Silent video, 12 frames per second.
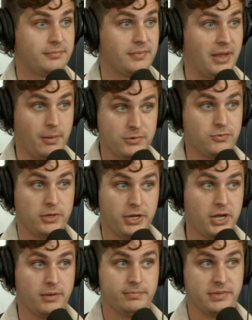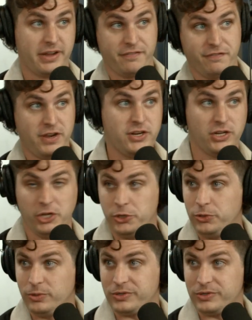It was really good, like a vindaloo or